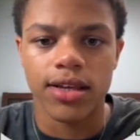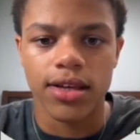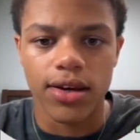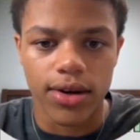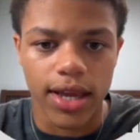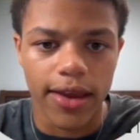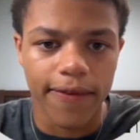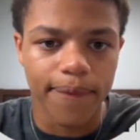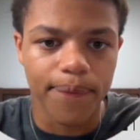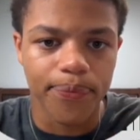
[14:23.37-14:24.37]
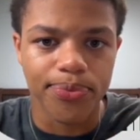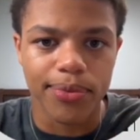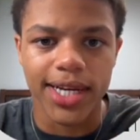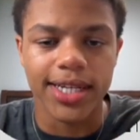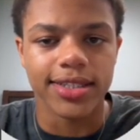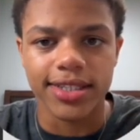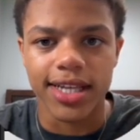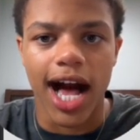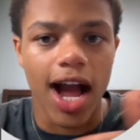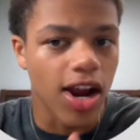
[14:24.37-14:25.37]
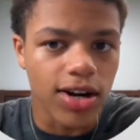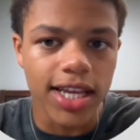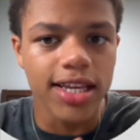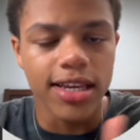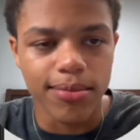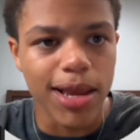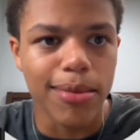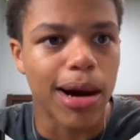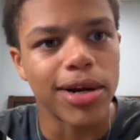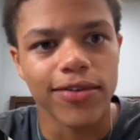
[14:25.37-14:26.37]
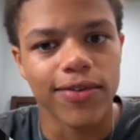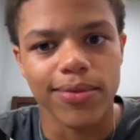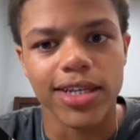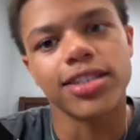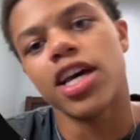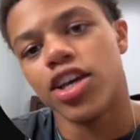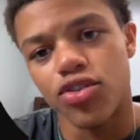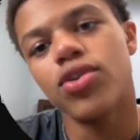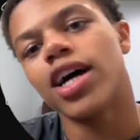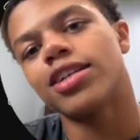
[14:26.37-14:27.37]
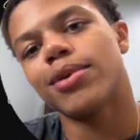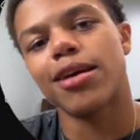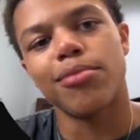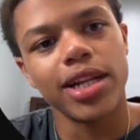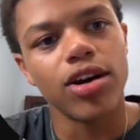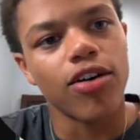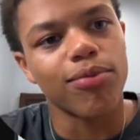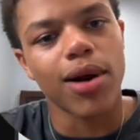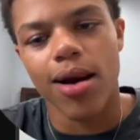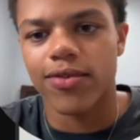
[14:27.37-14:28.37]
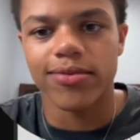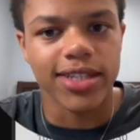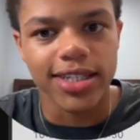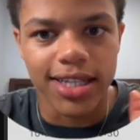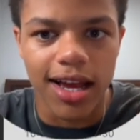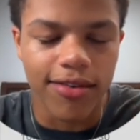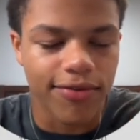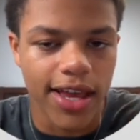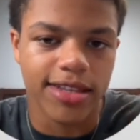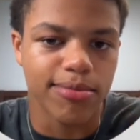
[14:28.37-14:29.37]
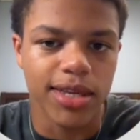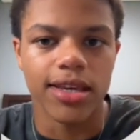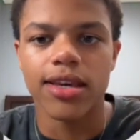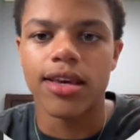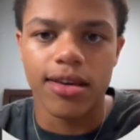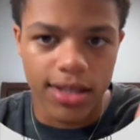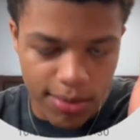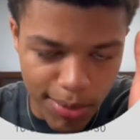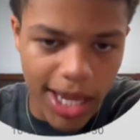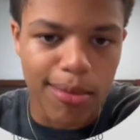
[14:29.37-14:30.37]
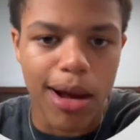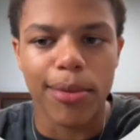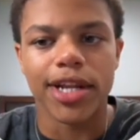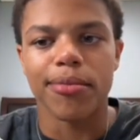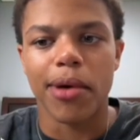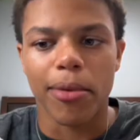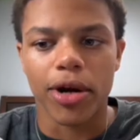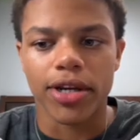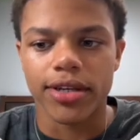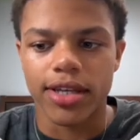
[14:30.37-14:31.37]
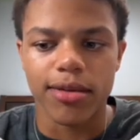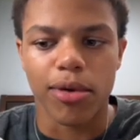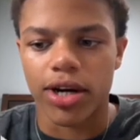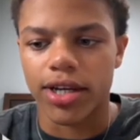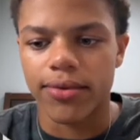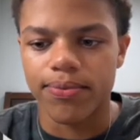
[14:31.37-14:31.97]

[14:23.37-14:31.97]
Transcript: Okay? Because I already can make my money from this. You guys making money off problems does not affect me making my money in the market.